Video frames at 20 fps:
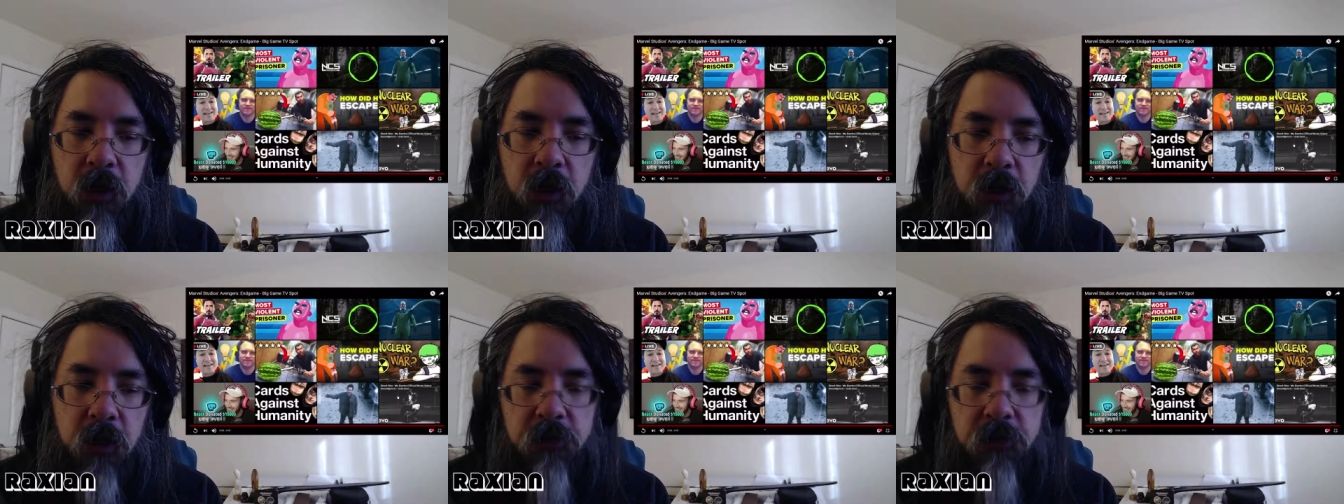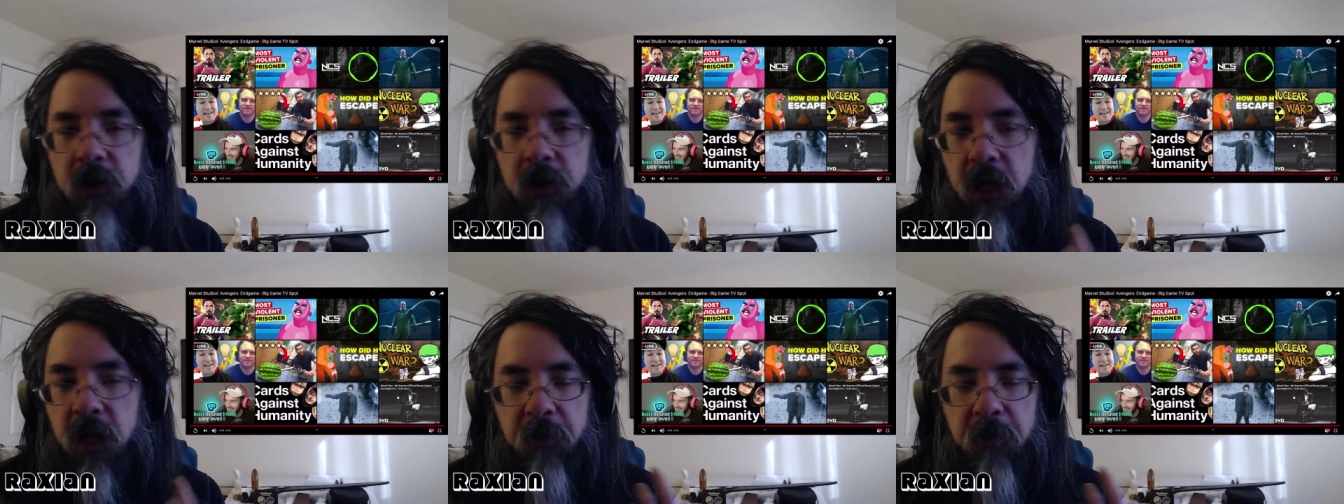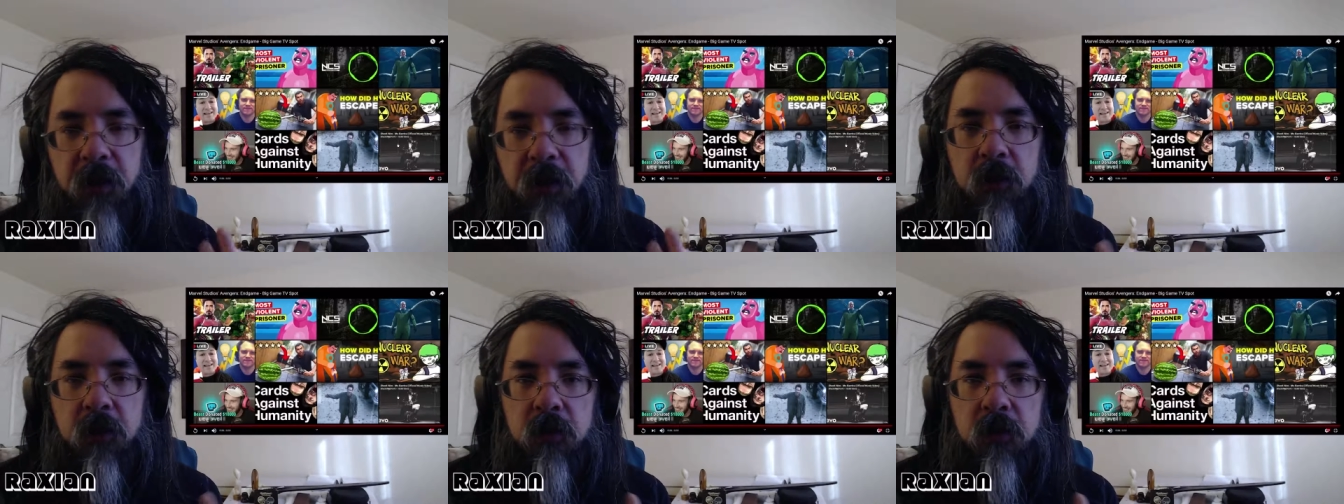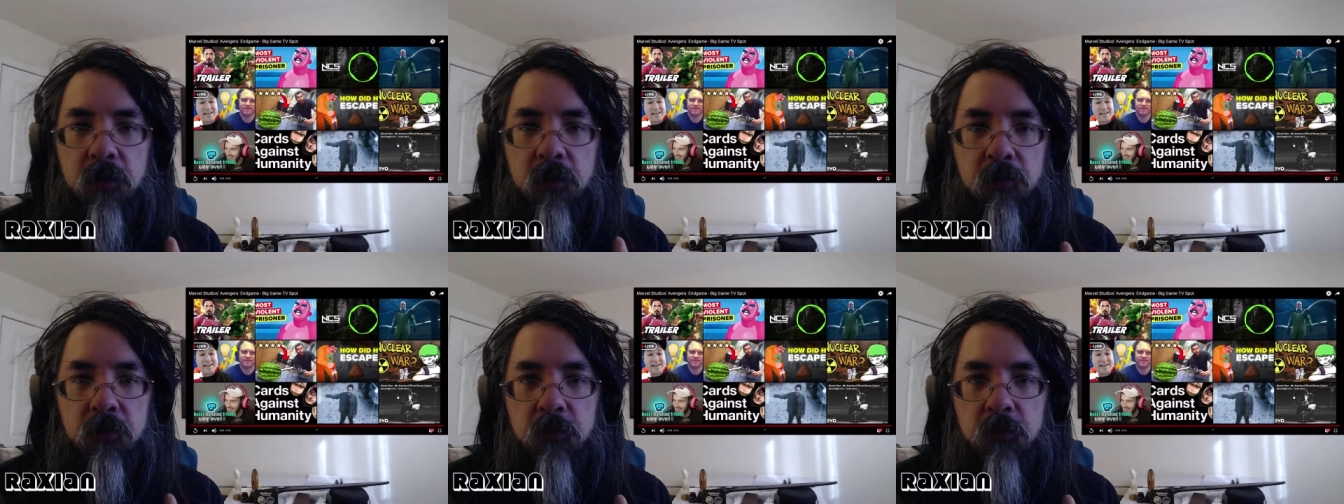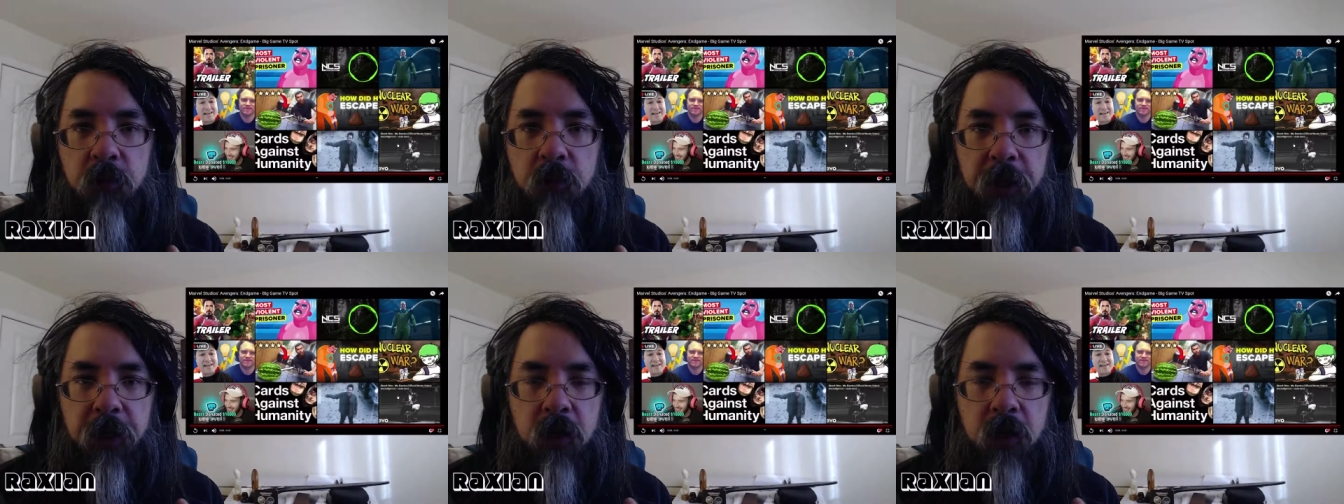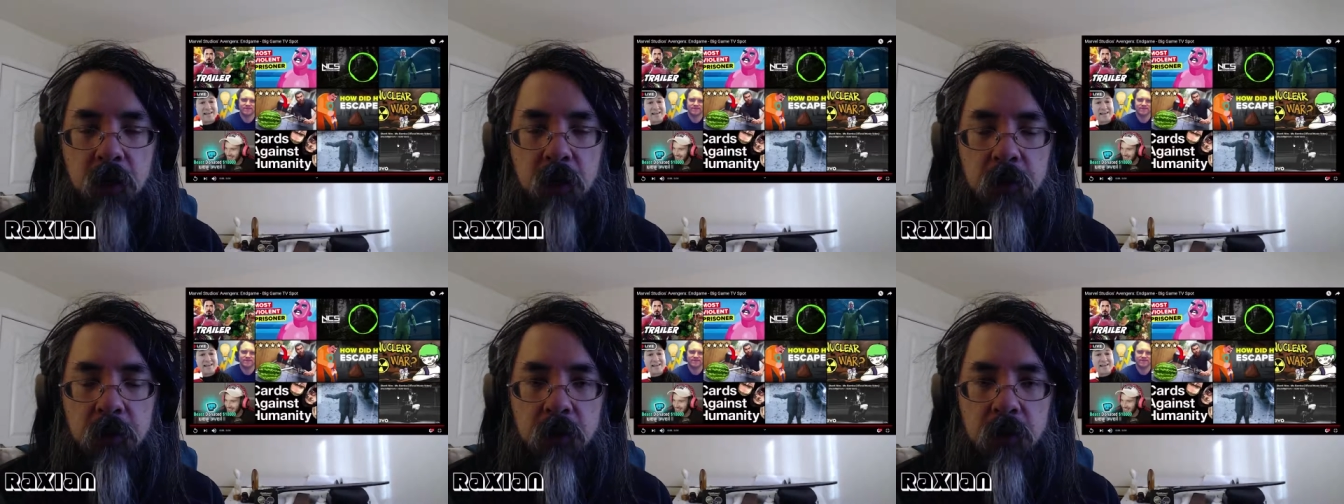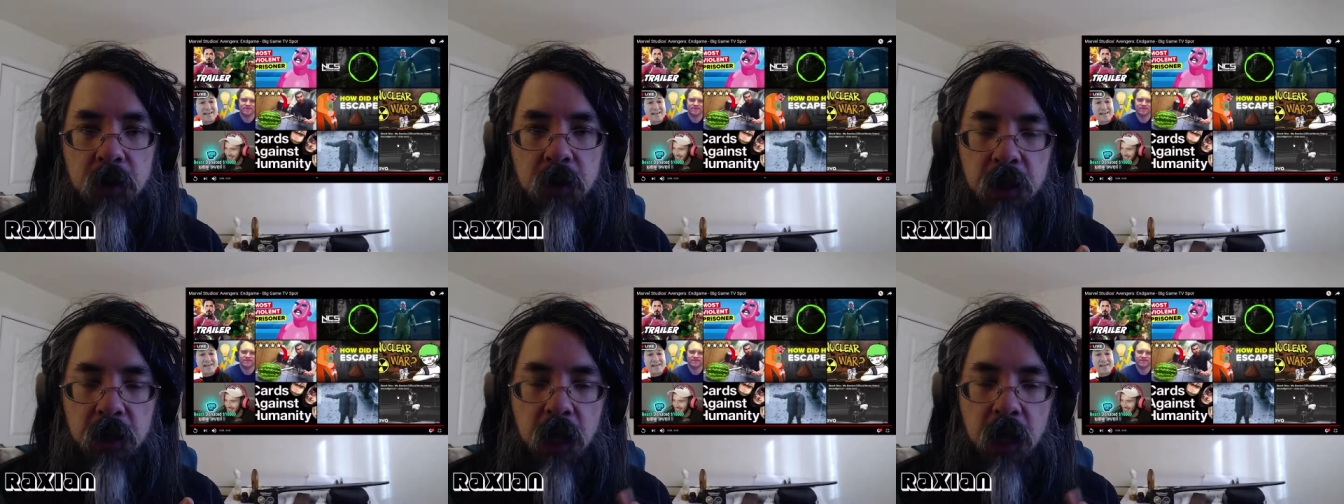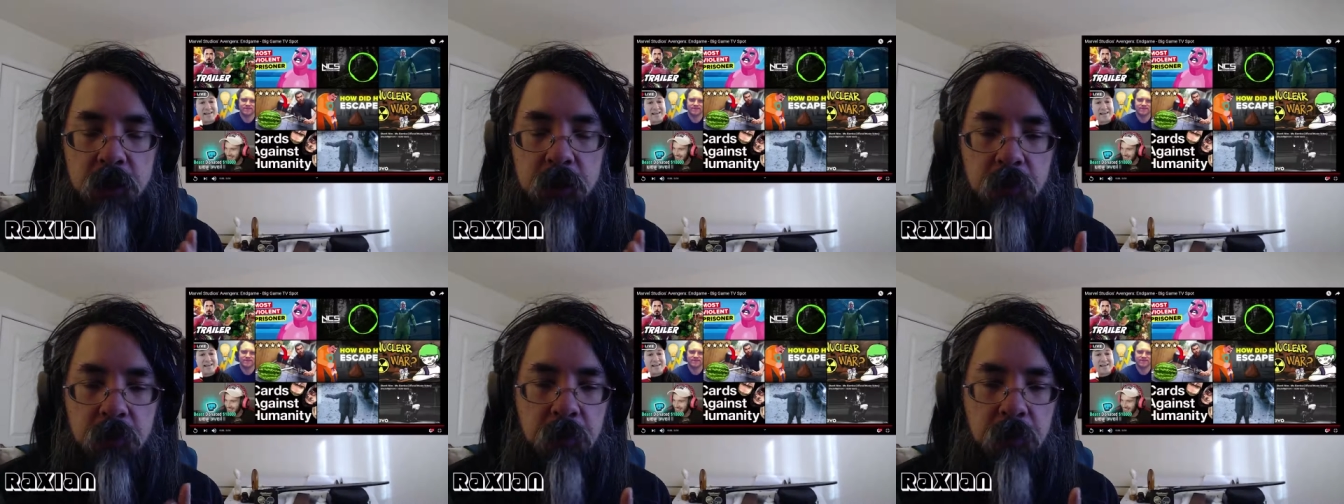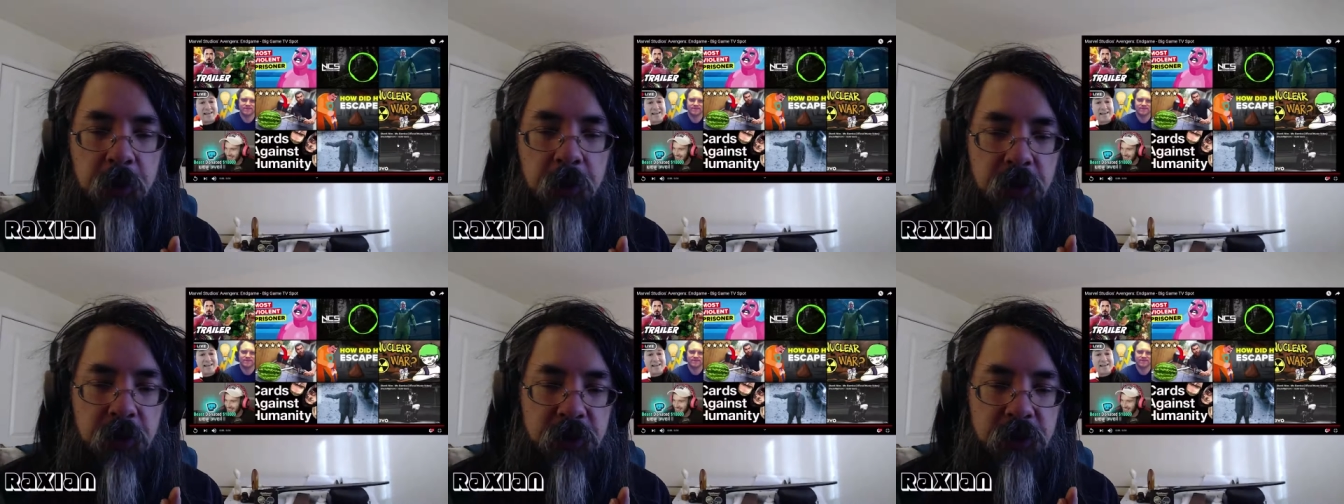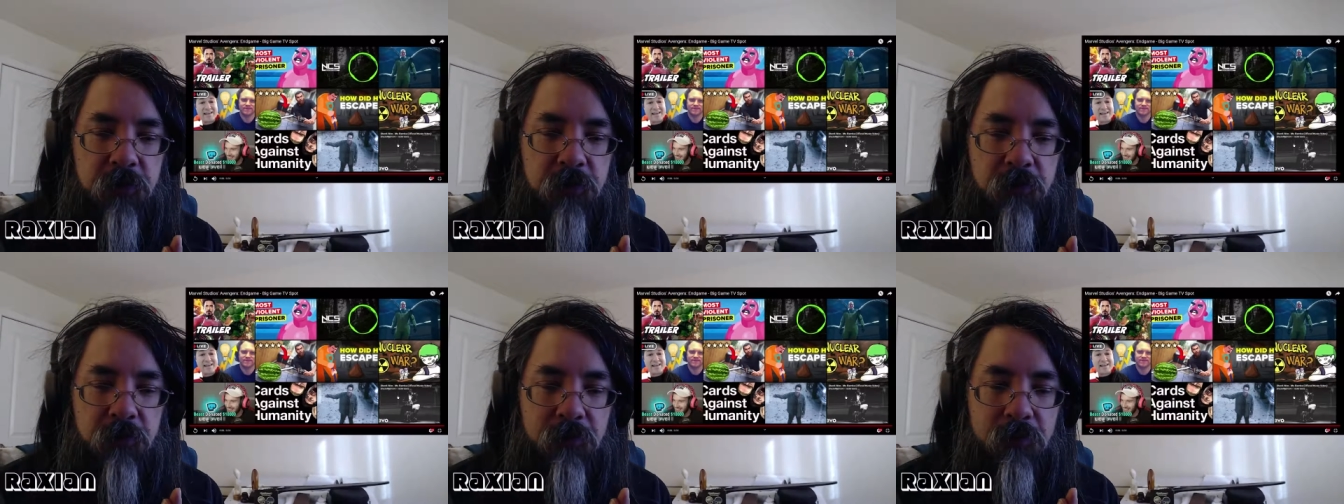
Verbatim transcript: So I got to make a little quick upload on that as well because